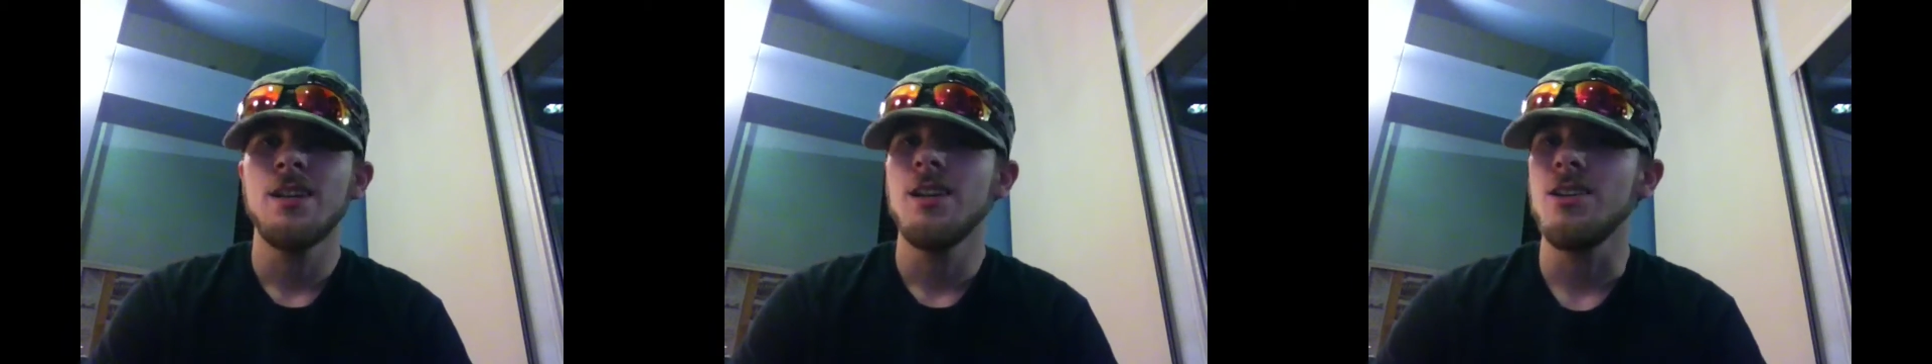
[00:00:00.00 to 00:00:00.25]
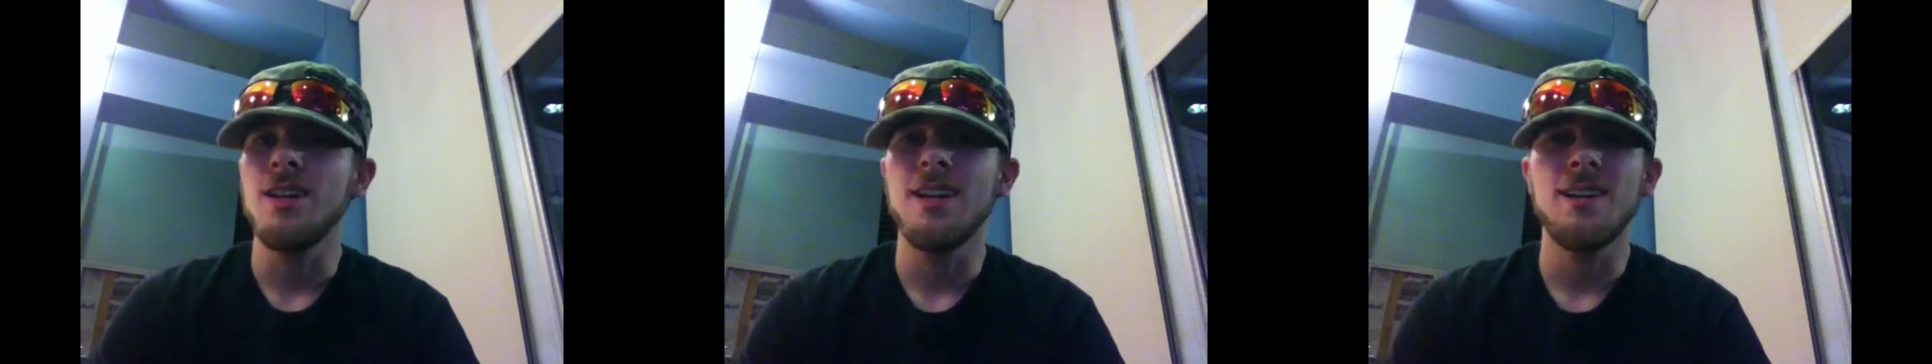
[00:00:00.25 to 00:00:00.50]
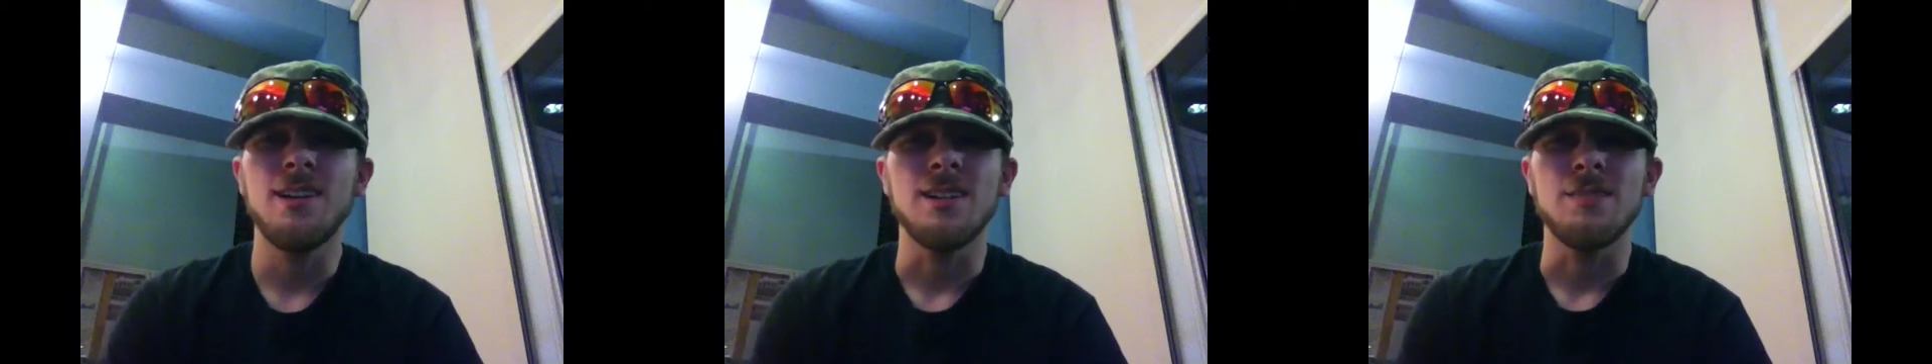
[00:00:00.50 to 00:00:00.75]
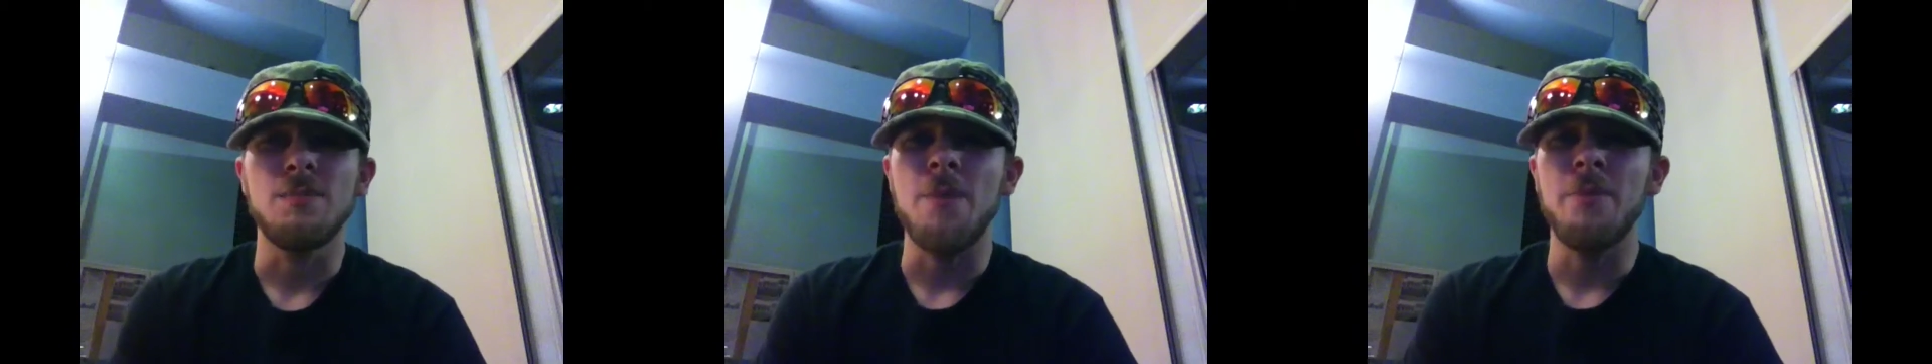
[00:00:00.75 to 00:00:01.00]
You get into
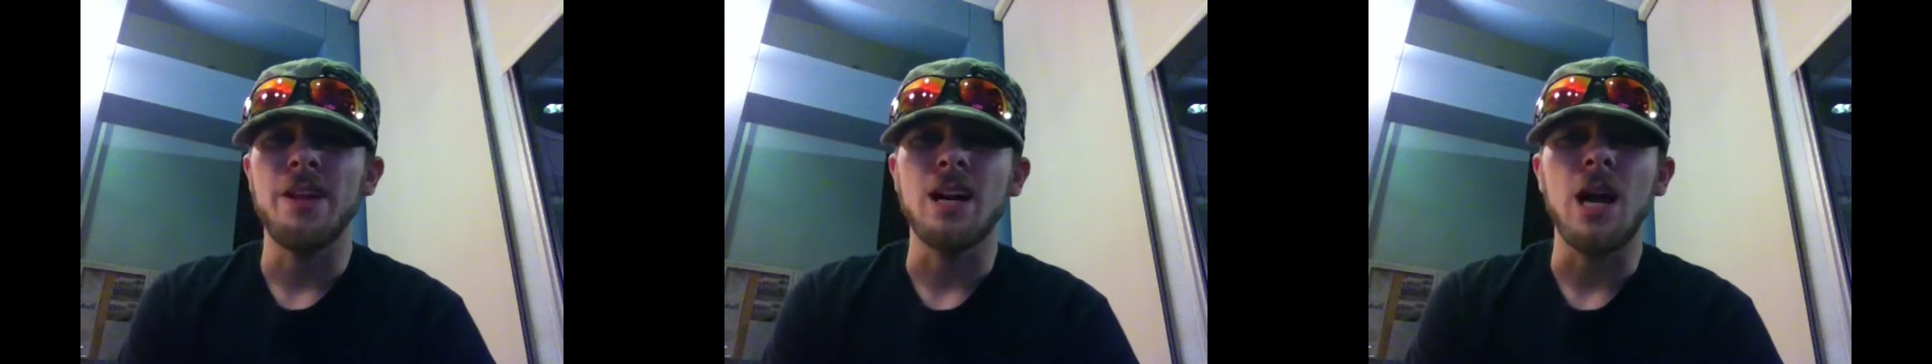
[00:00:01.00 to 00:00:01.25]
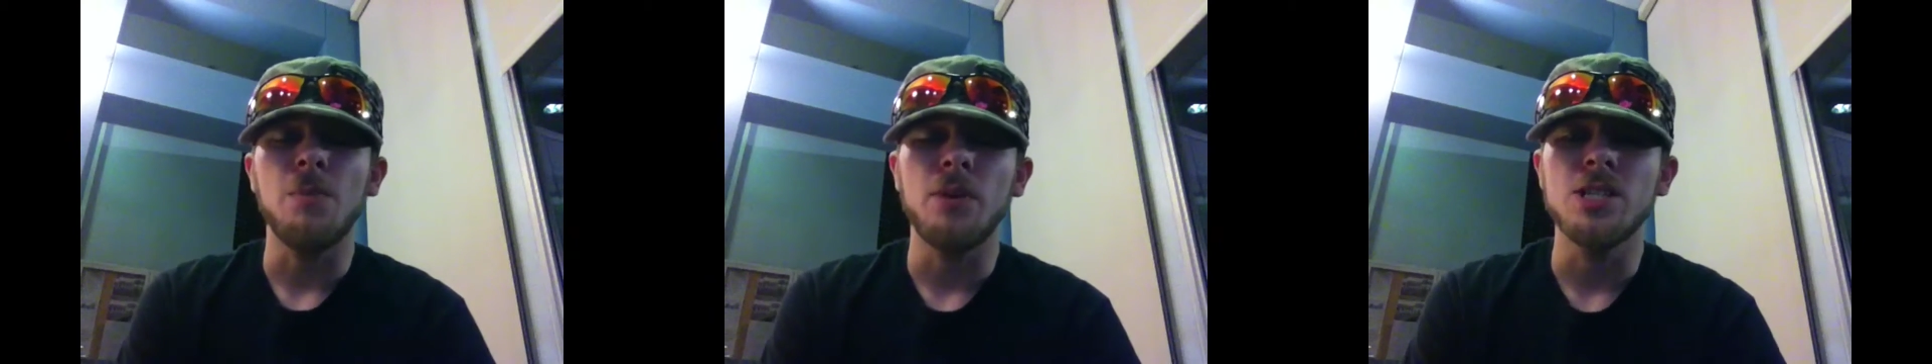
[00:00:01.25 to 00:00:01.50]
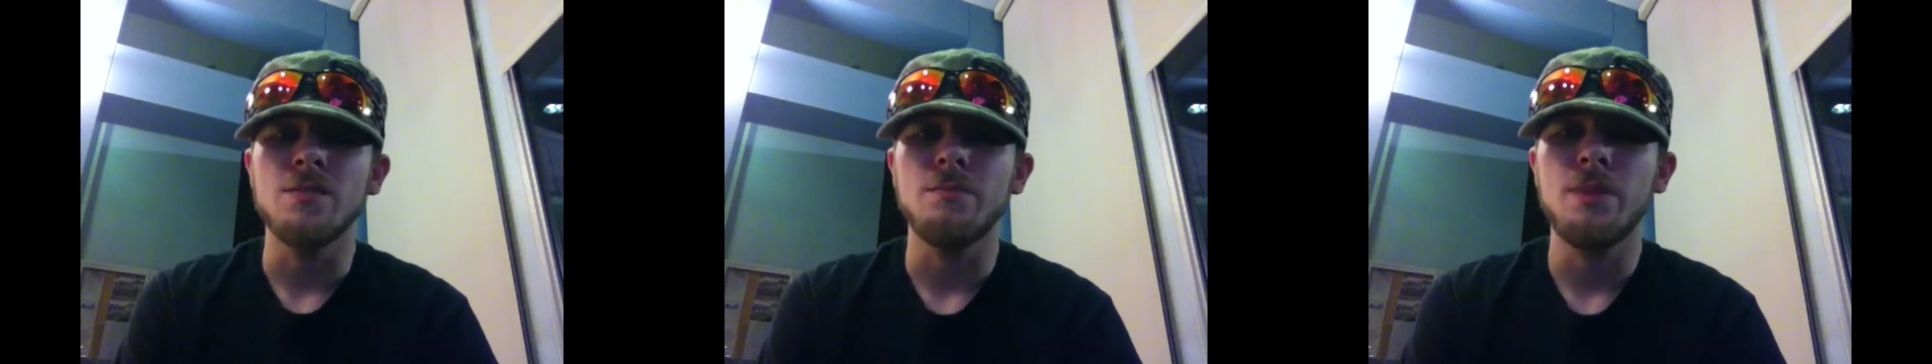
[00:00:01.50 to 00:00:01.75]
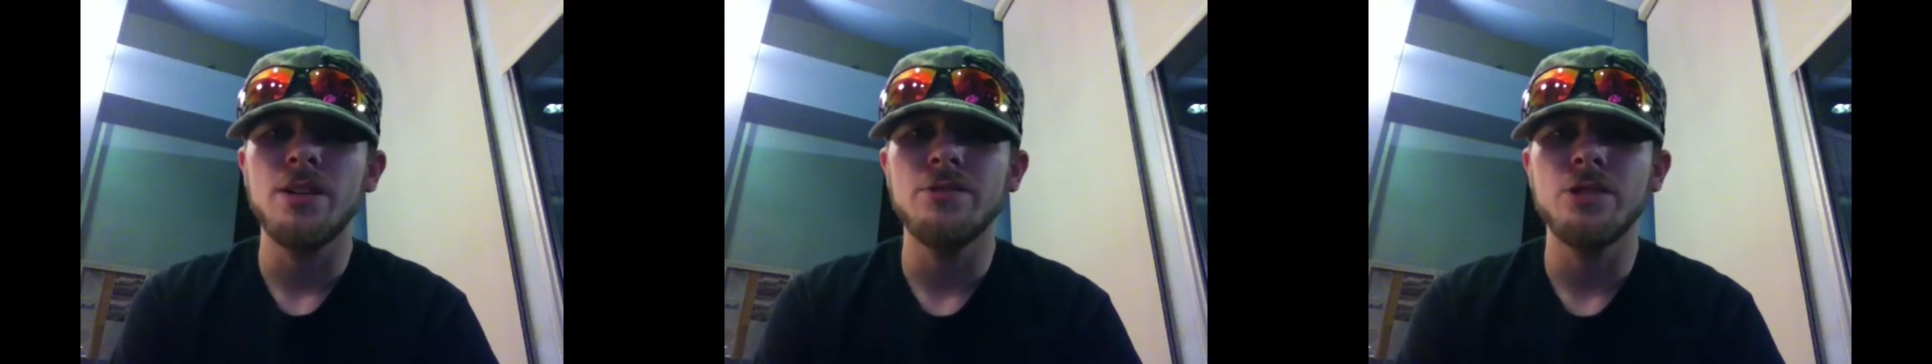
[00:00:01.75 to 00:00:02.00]
a map like Operation
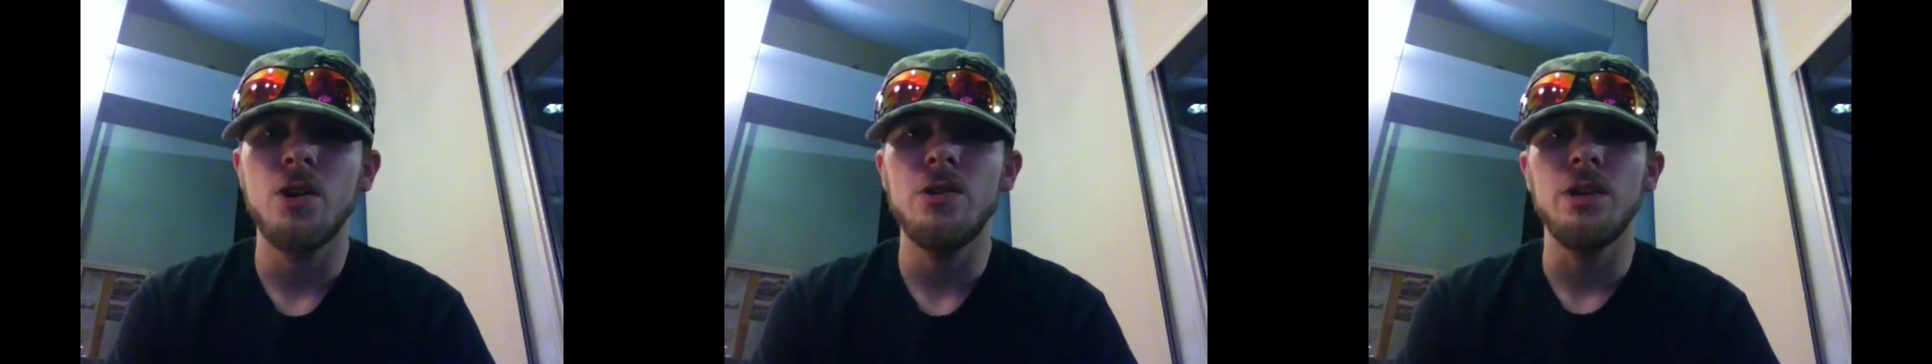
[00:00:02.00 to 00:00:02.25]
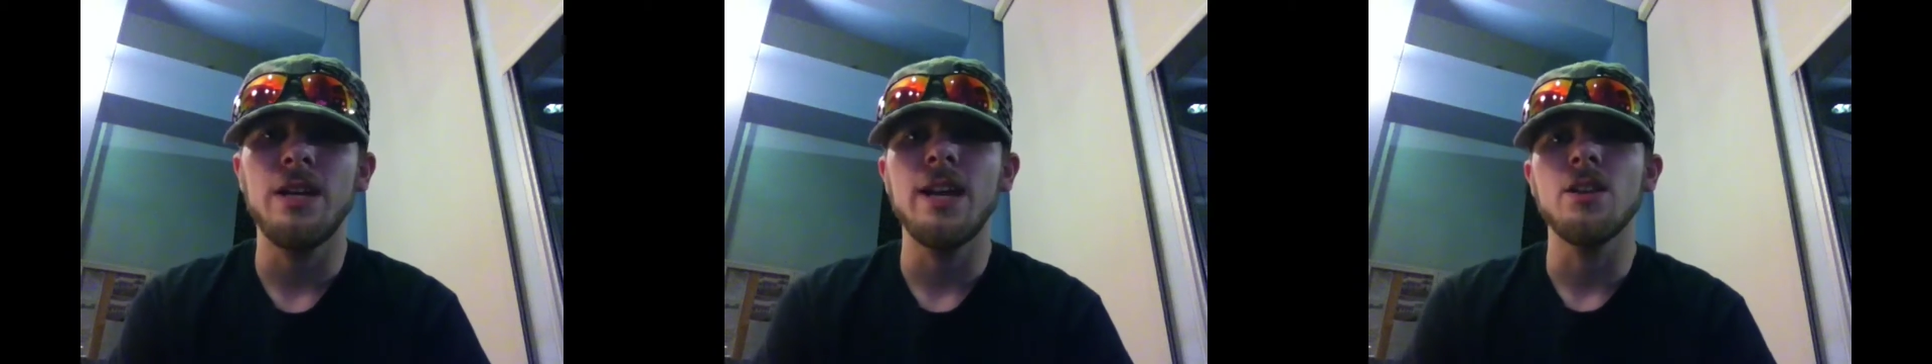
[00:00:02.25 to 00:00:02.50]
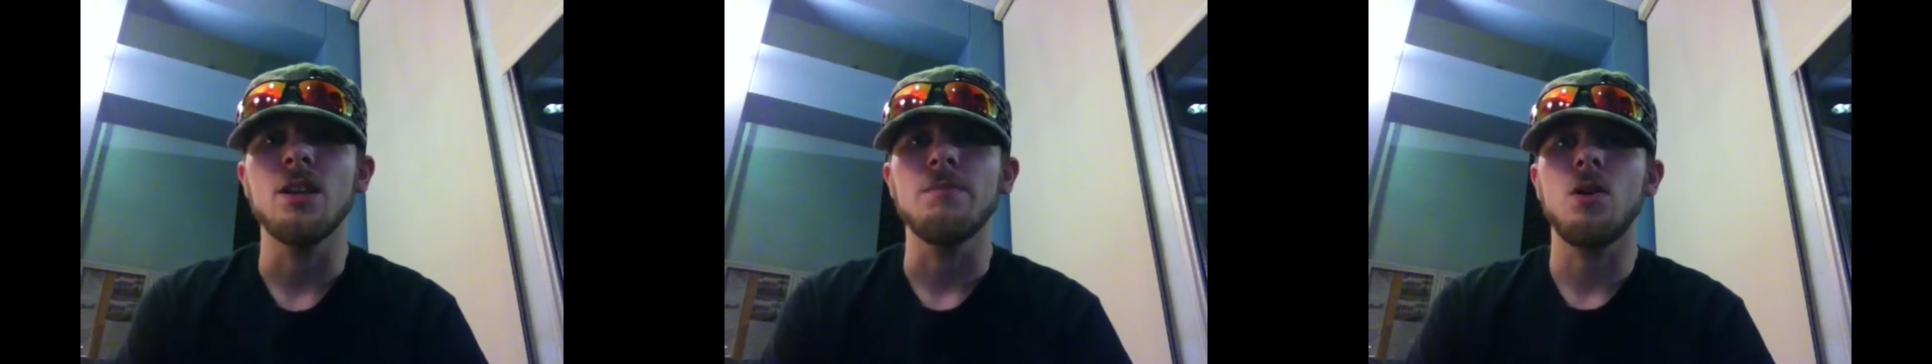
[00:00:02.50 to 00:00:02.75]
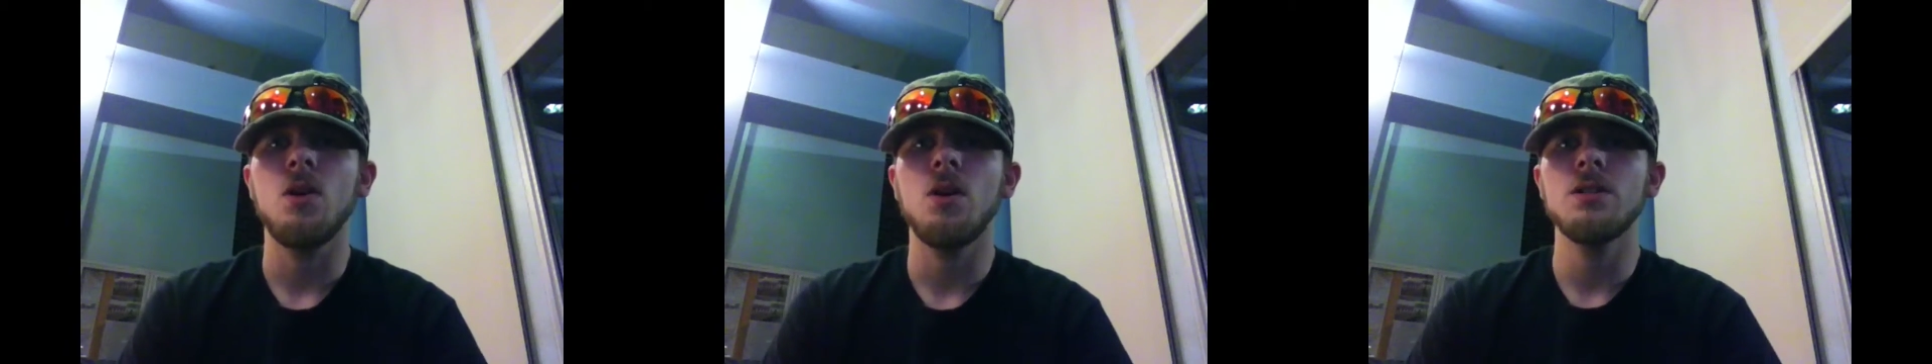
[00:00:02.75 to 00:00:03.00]
Metro, you get out in the
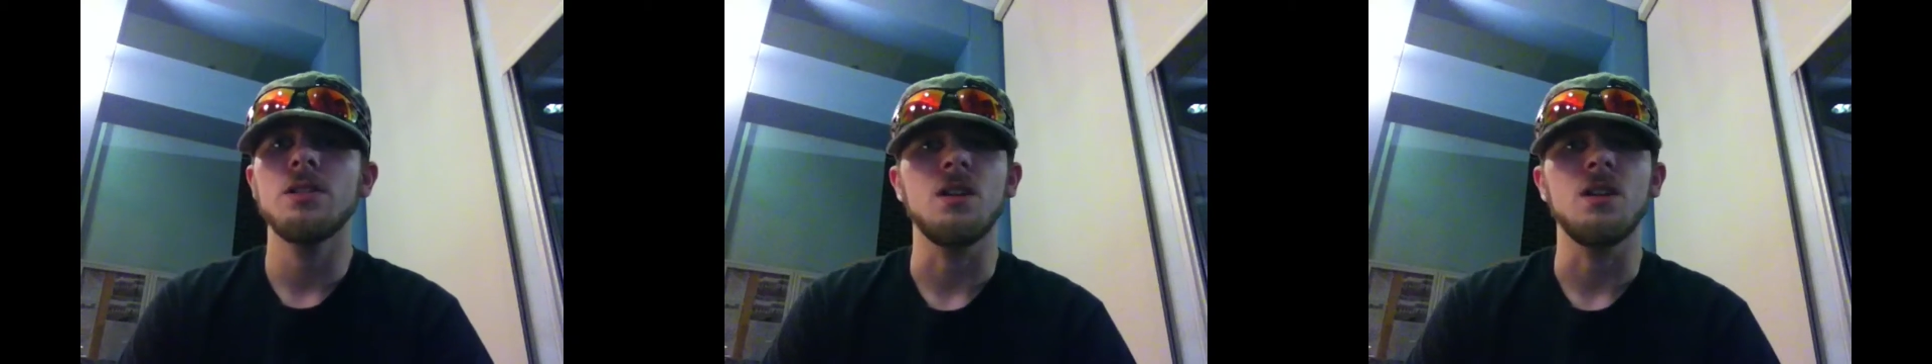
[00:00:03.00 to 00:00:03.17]
parks,